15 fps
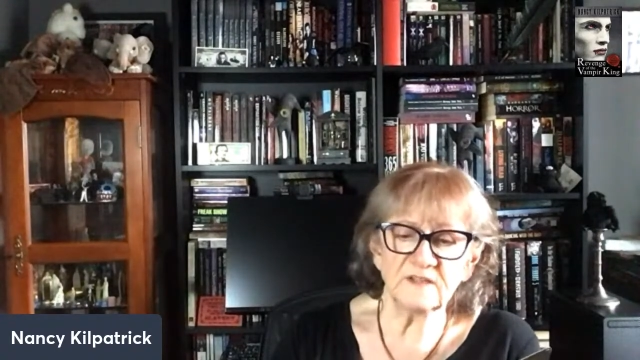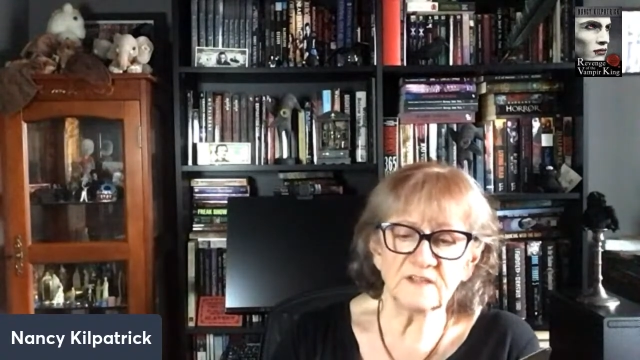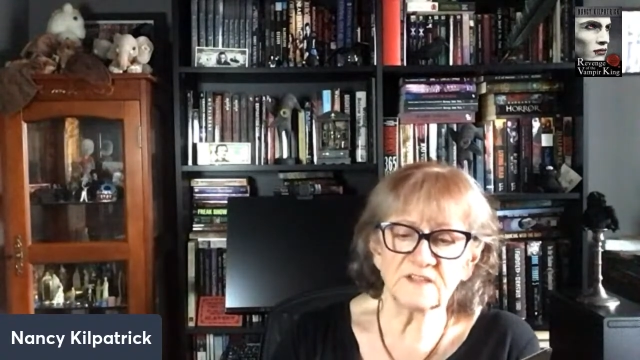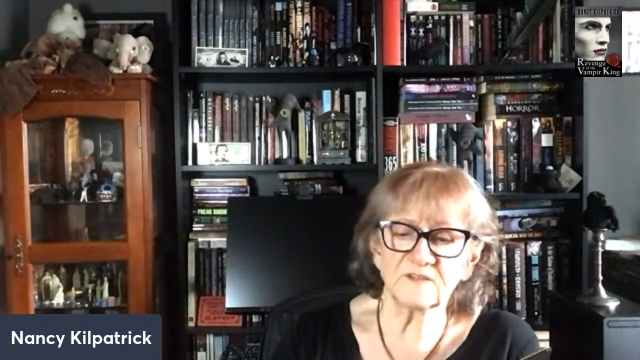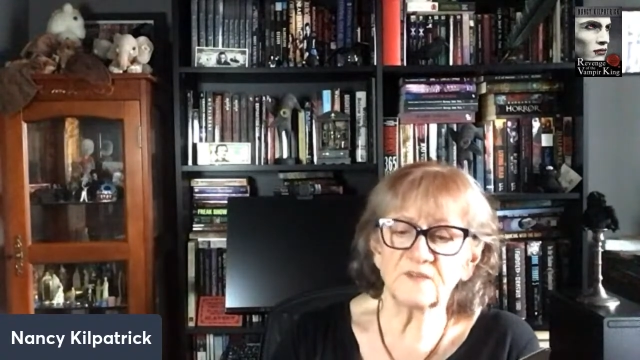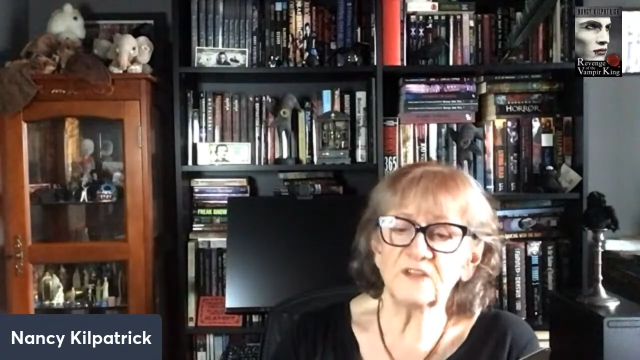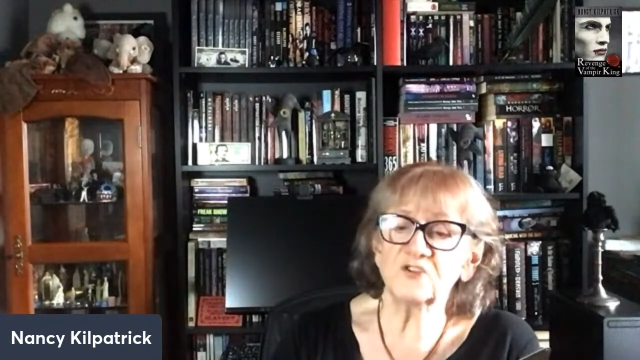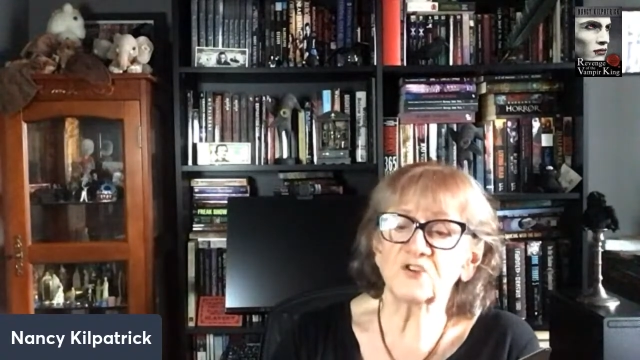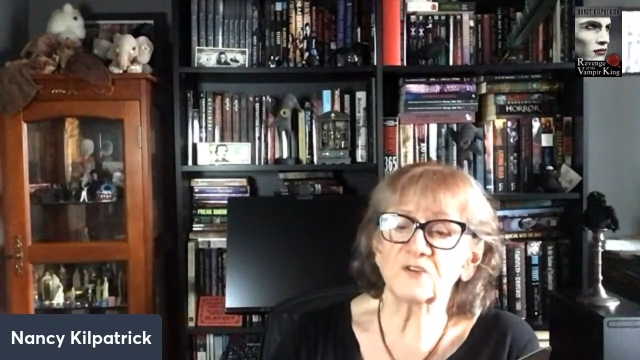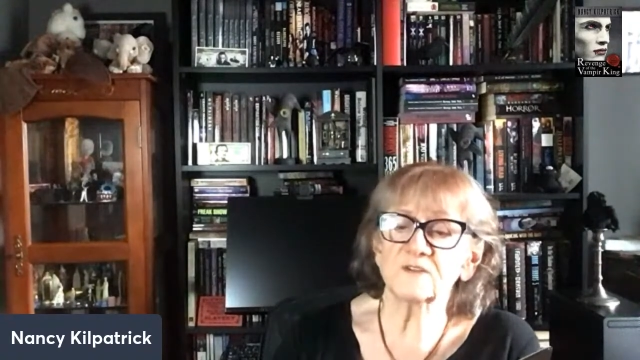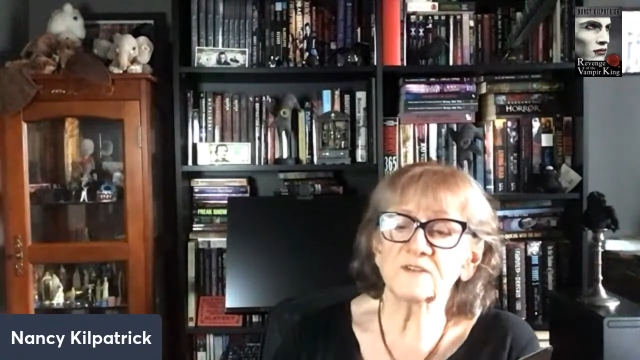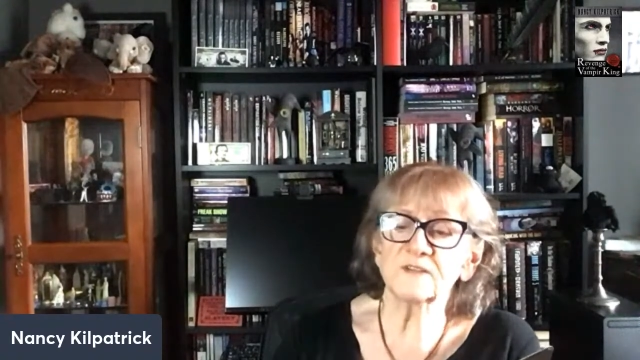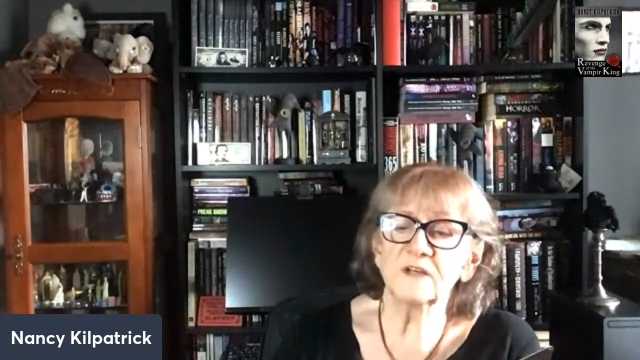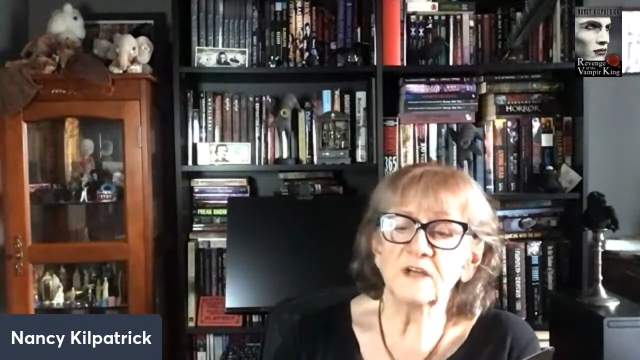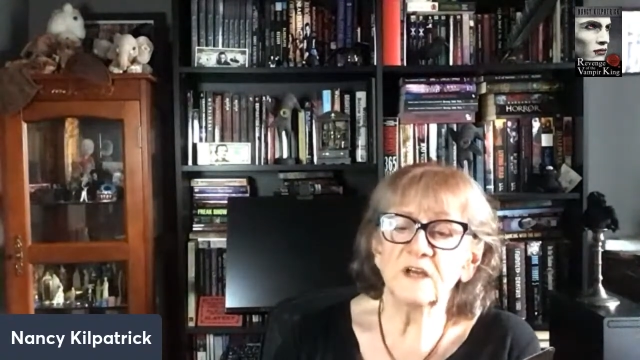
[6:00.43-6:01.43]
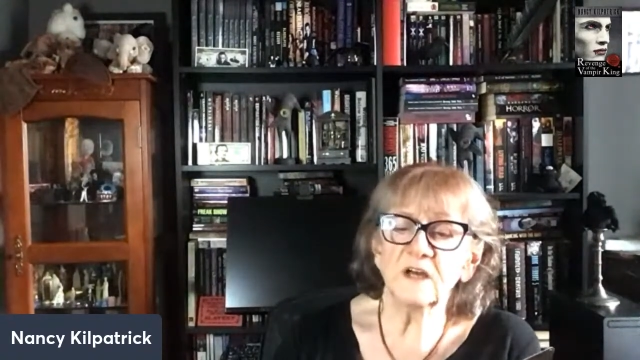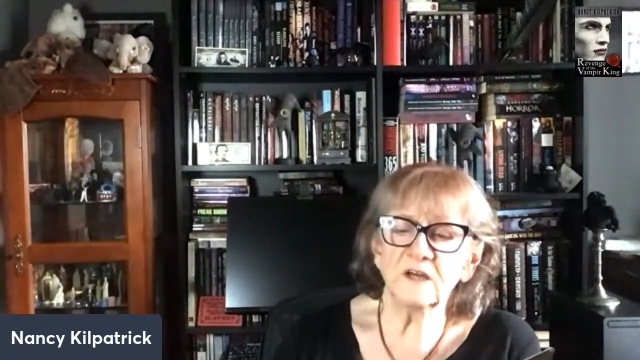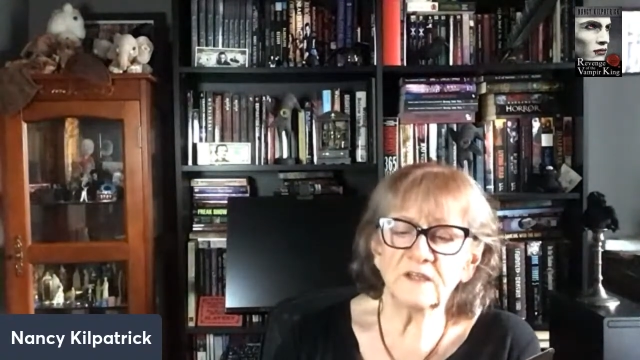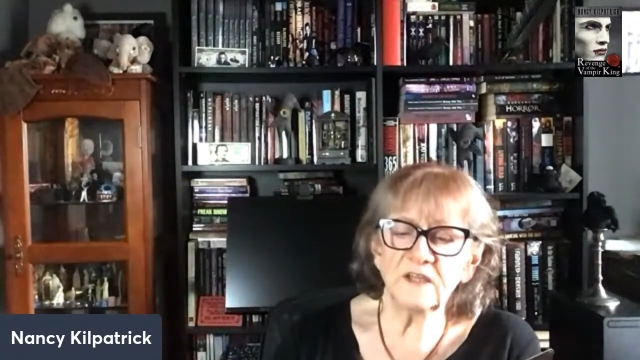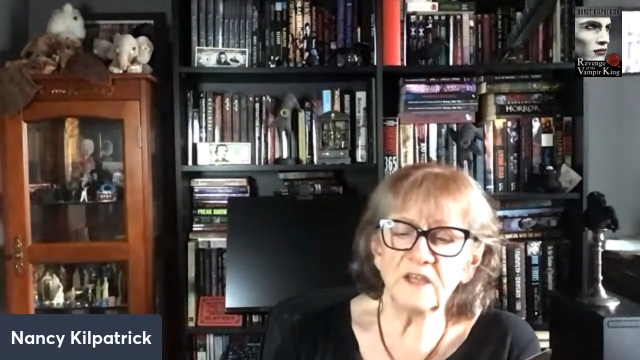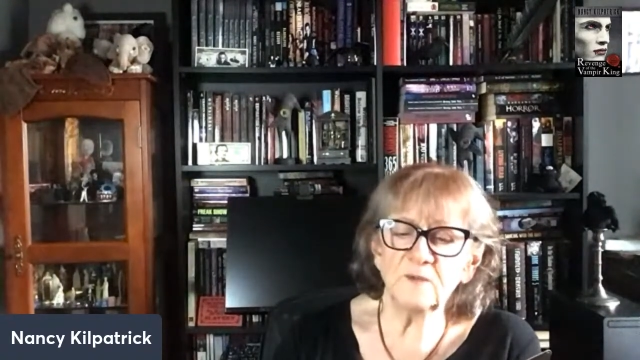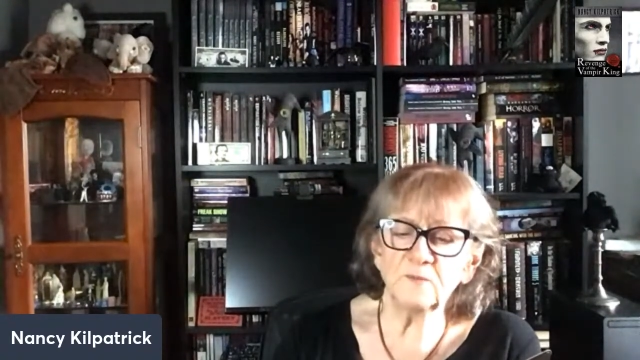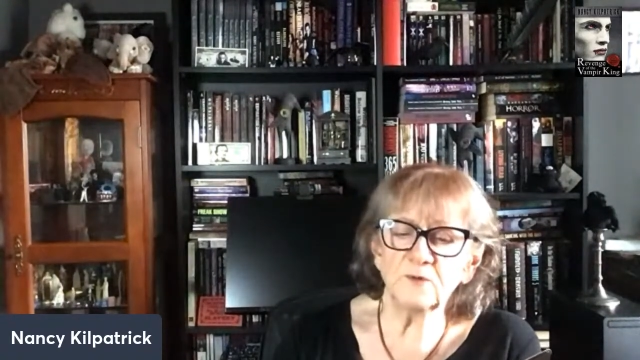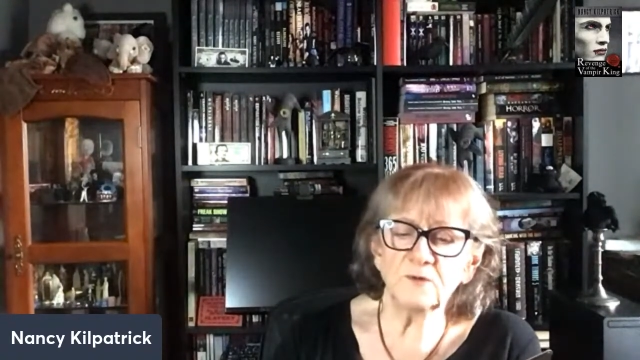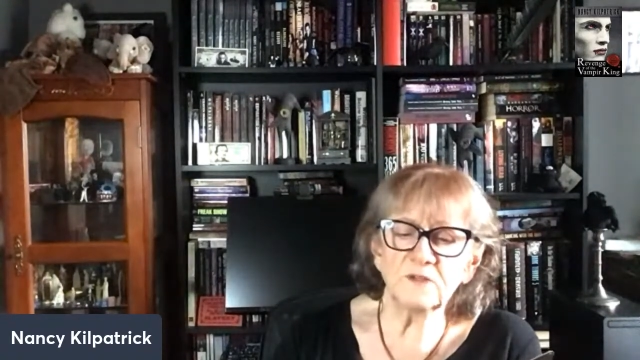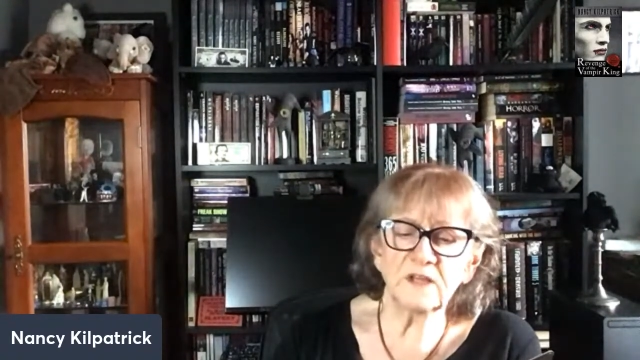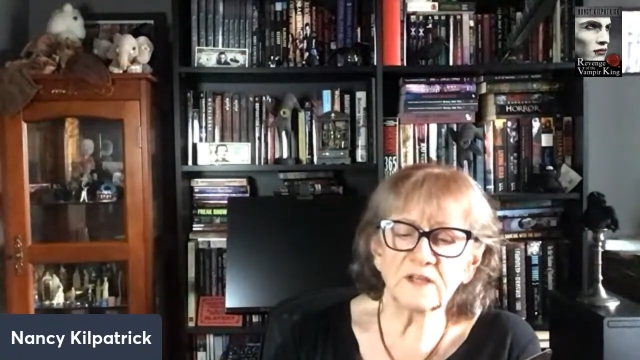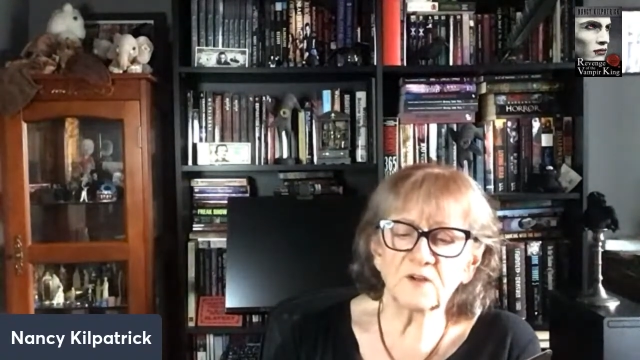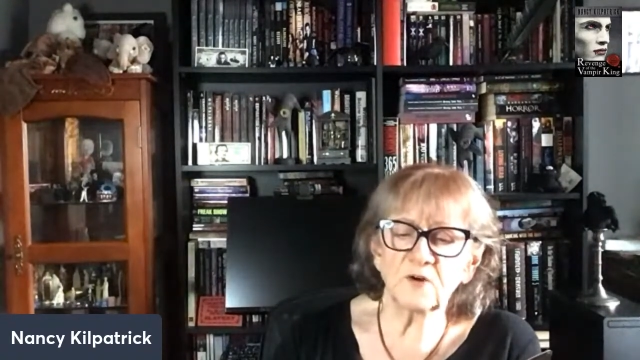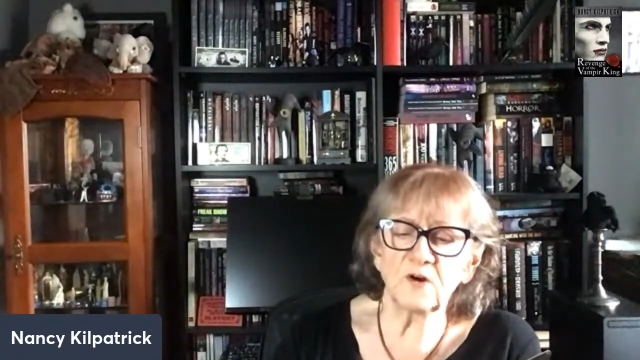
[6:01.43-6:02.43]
his features, unable, like